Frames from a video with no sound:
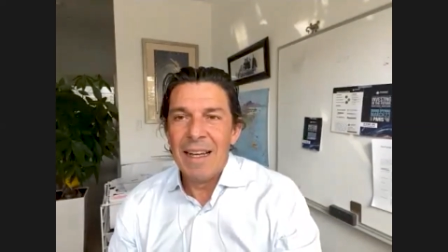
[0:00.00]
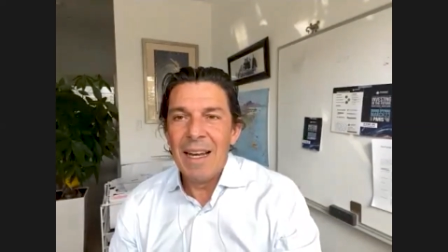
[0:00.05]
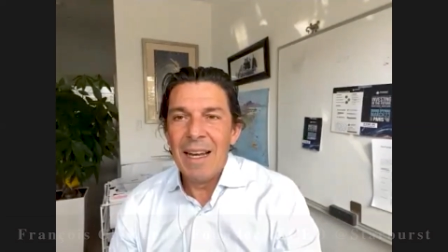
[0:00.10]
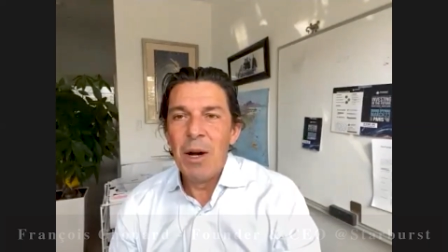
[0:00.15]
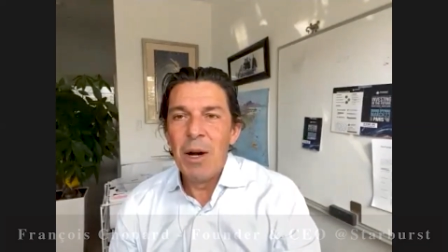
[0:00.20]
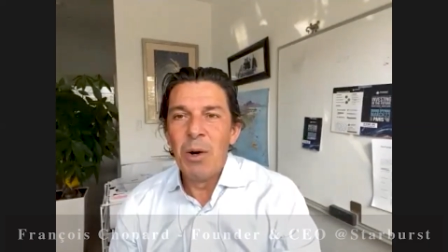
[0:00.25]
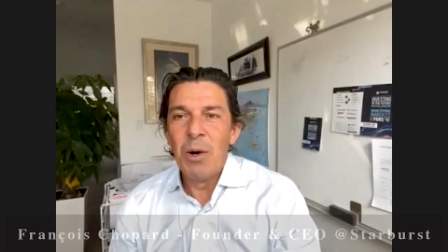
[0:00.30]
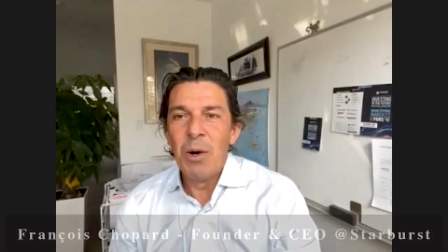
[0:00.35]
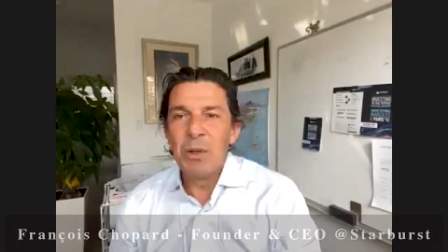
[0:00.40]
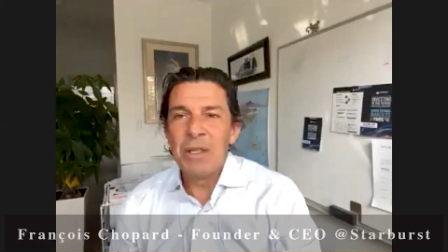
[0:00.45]

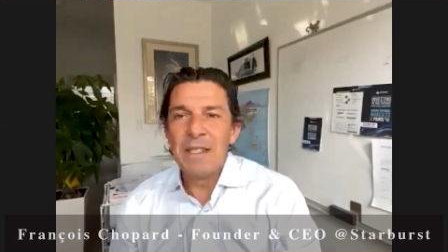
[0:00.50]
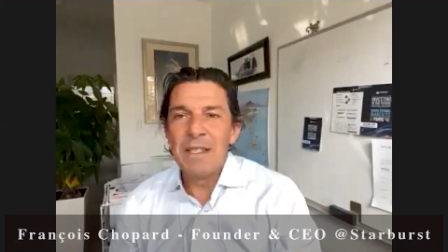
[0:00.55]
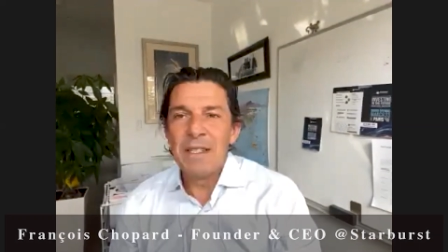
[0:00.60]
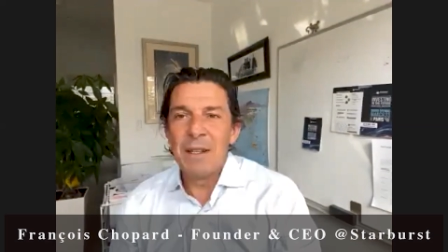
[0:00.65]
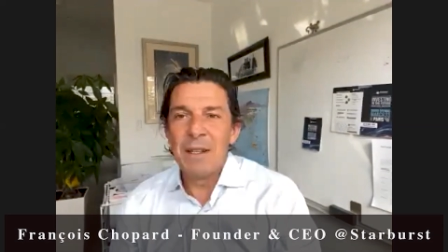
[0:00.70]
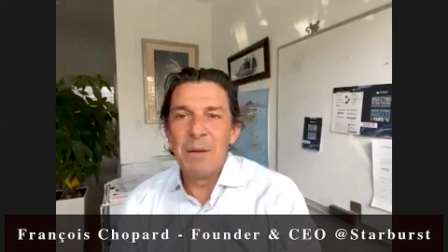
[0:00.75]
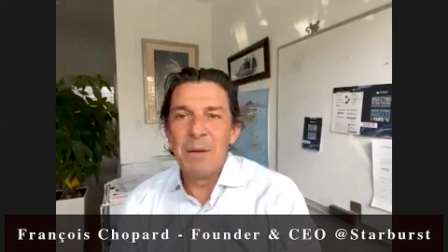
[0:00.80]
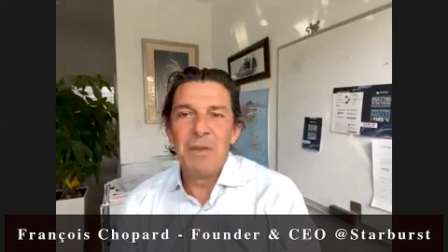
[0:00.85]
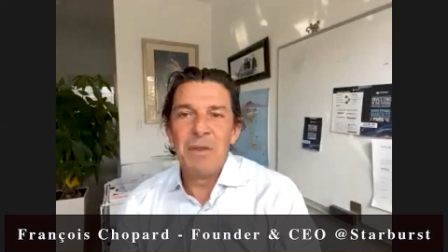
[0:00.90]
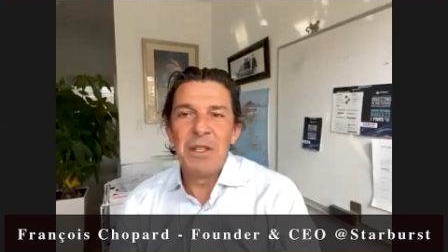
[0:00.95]
Hello,
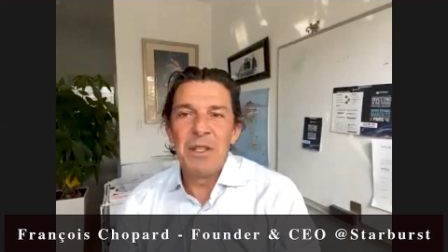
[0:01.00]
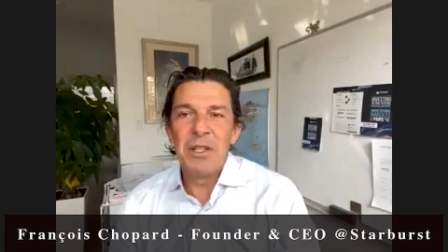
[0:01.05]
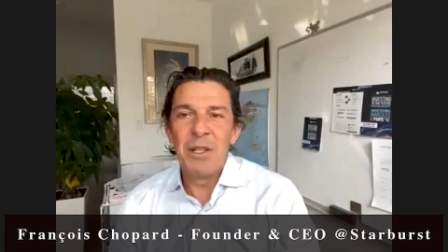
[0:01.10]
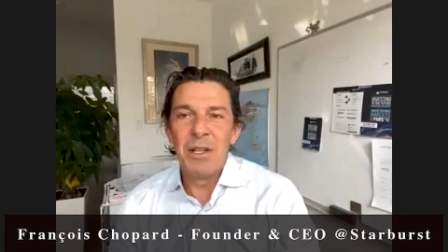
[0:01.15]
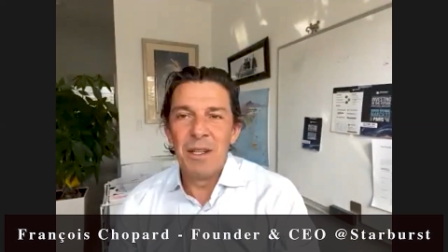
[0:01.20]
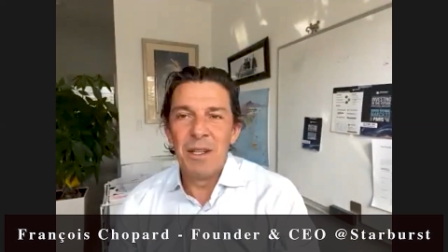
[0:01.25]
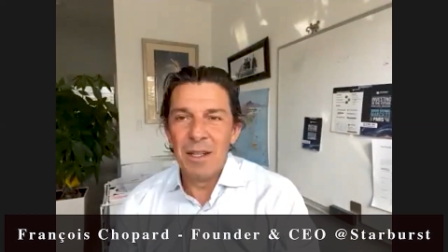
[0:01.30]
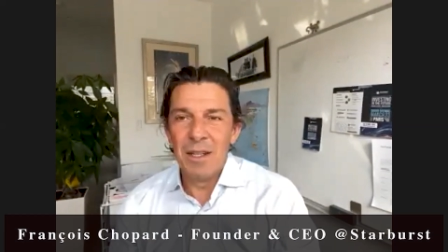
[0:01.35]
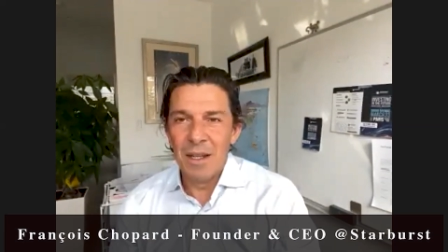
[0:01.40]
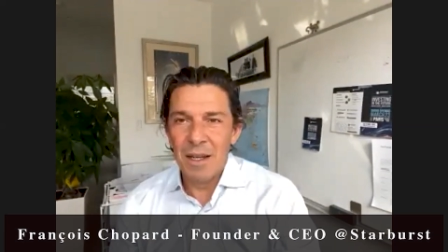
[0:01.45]
Startup
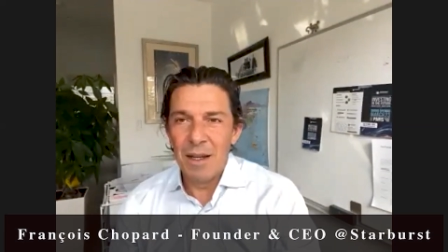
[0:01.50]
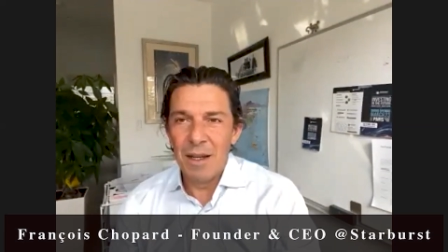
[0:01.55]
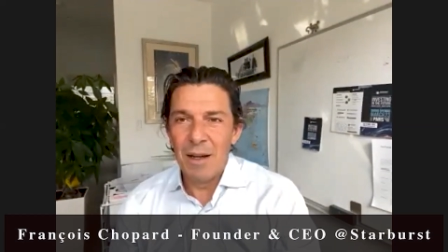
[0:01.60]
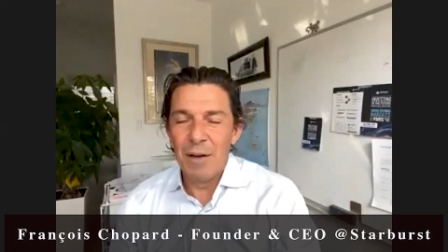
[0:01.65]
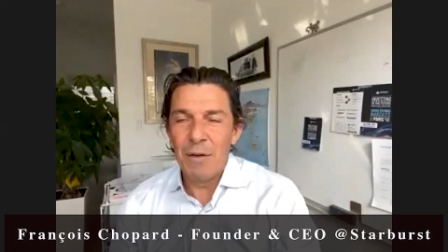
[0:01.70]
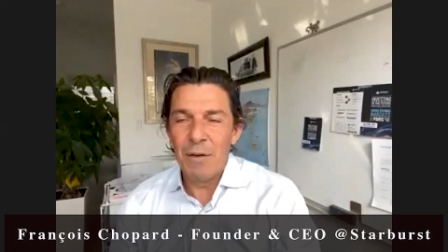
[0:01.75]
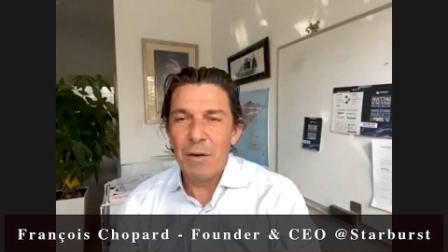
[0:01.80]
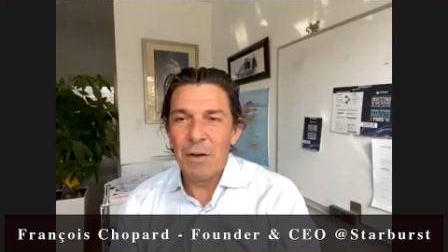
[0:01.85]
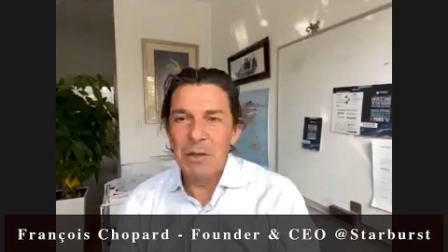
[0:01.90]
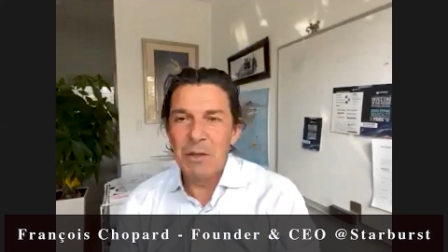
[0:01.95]
Vision,
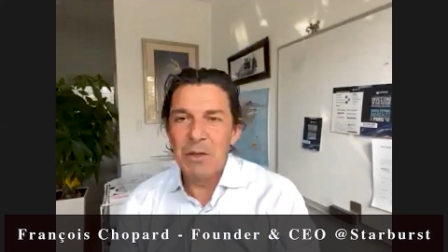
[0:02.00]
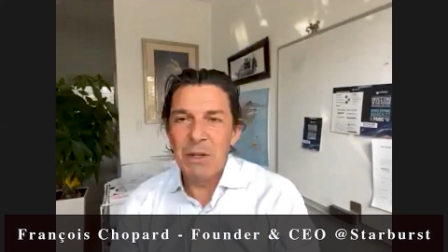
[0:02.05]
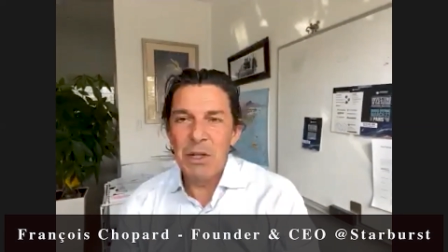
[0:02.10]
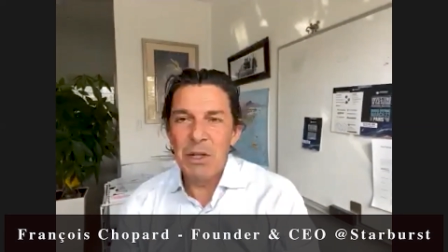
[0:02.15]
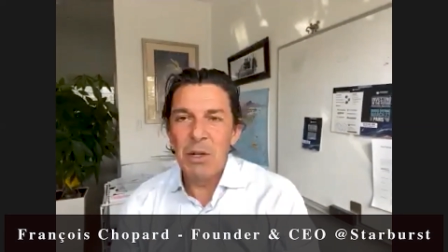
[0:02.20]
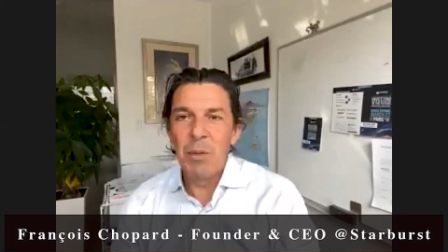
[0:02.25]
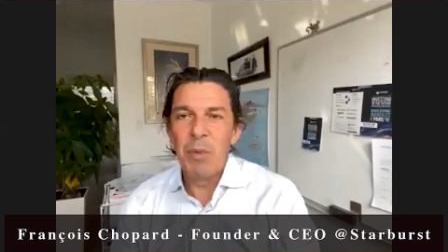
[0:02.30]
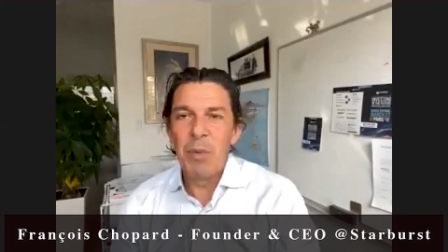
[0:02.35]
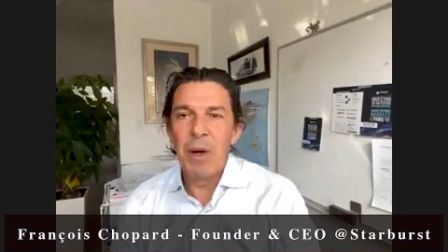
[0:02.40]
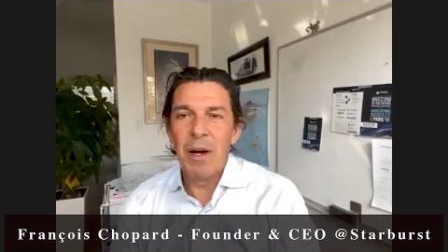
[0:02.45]
François
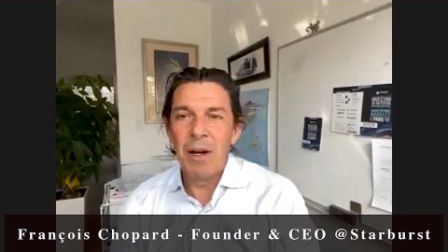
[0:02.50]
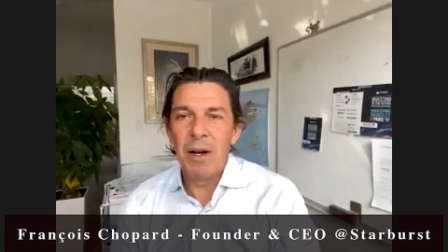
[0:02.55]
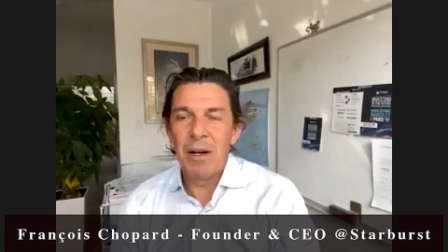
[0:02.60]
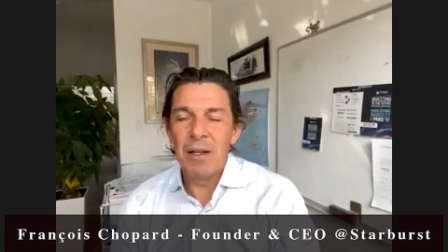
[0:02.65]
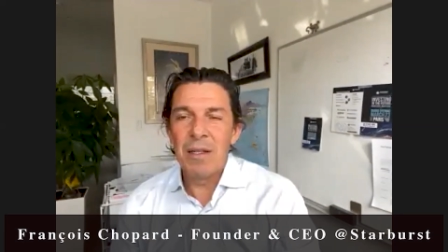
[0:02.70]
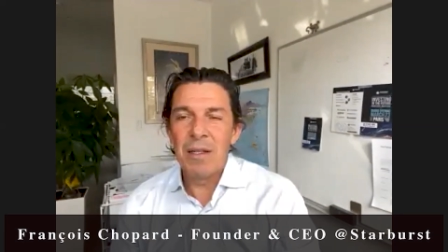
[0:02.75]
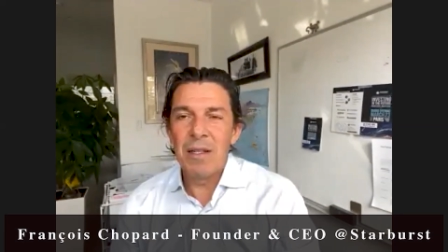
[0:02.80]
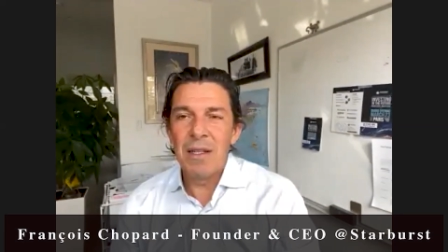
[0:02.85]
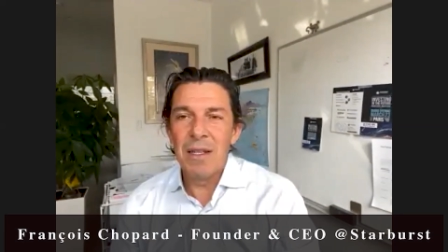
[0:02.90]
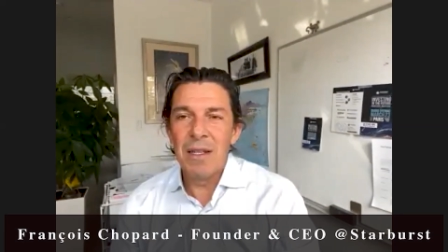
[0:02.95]
Chopard,
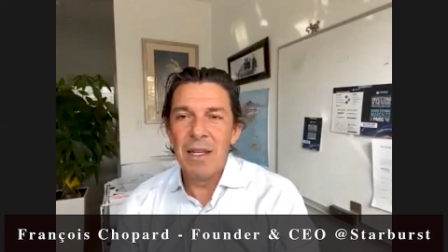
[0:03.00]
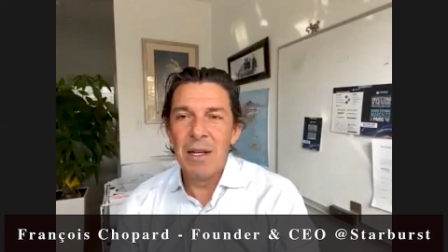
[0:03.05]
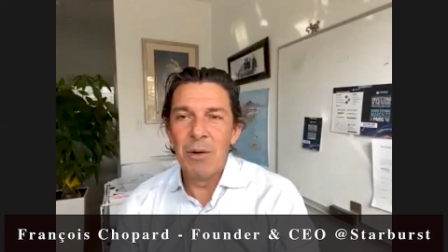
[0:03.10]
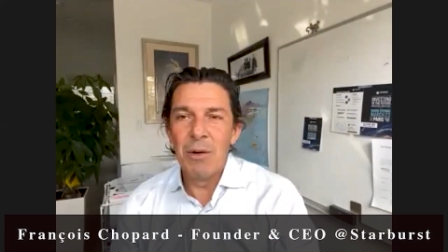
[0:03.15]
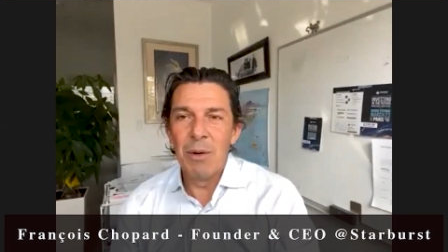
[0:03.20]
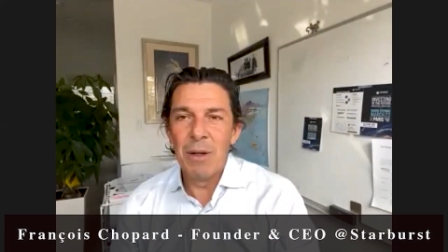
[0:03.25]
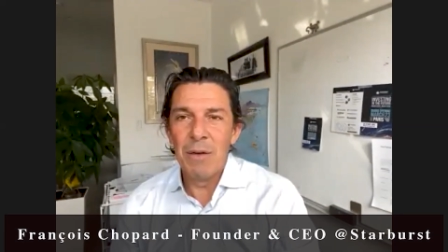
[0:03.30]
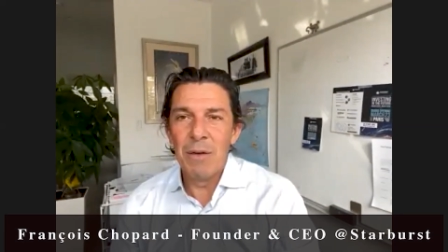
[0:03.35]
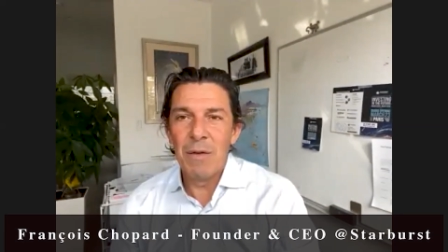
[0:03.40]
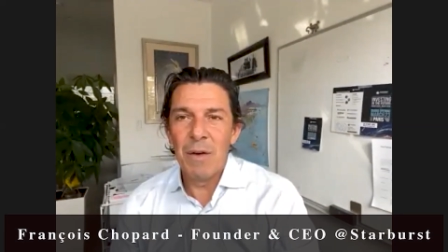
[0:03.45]
CEO
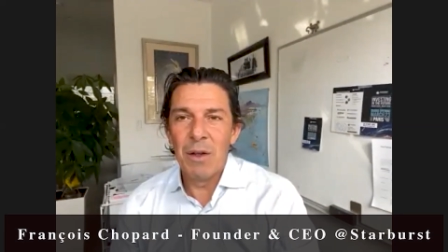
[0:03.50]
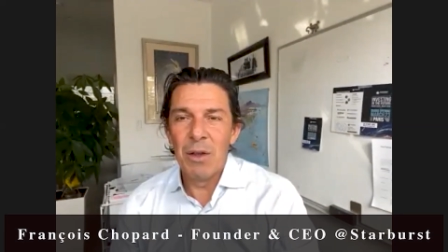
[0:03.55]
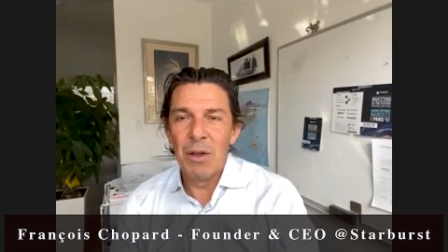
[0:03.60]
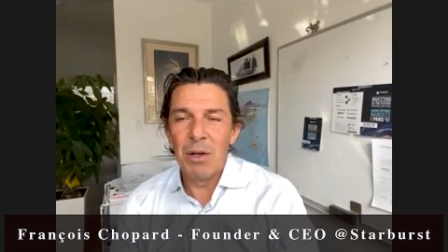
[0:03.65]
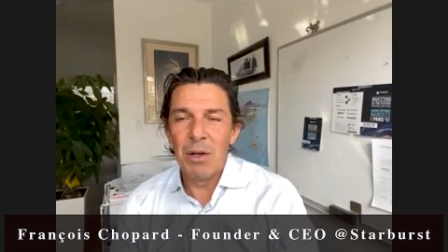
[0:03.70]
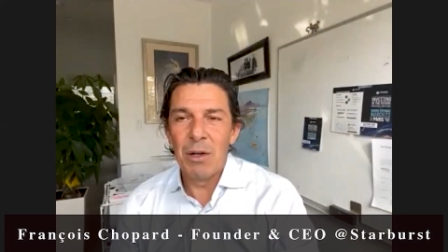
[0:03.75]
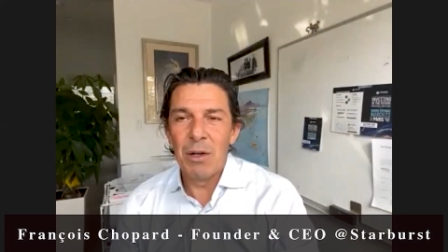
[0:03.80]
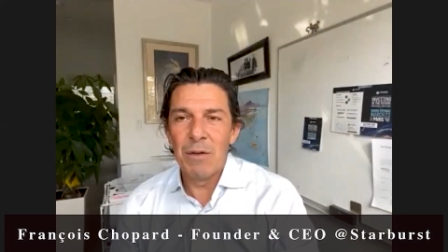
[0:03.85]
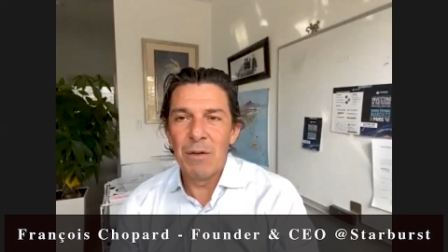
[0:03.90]
and founder of